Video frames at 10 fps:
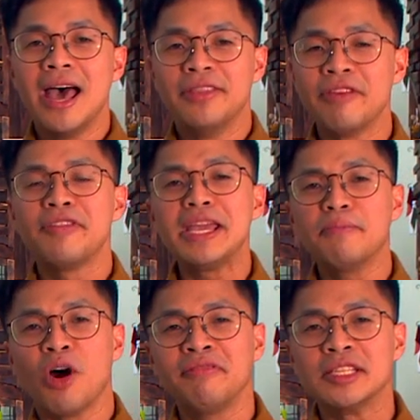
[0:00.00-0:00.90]
The
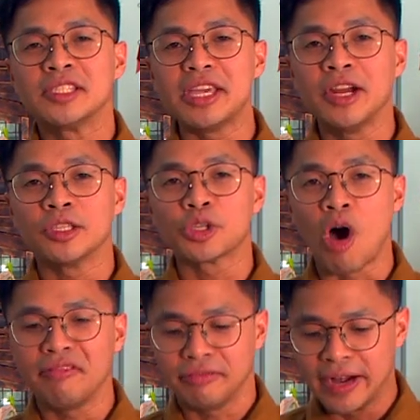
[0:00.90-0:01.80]
theme of this year's
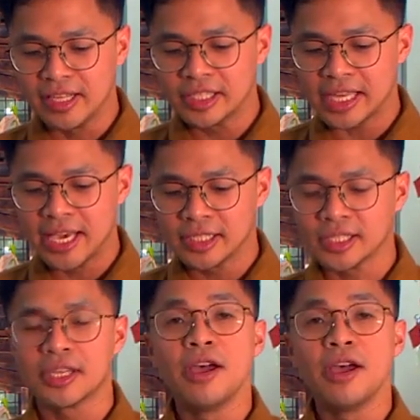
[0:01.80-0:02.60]
conference is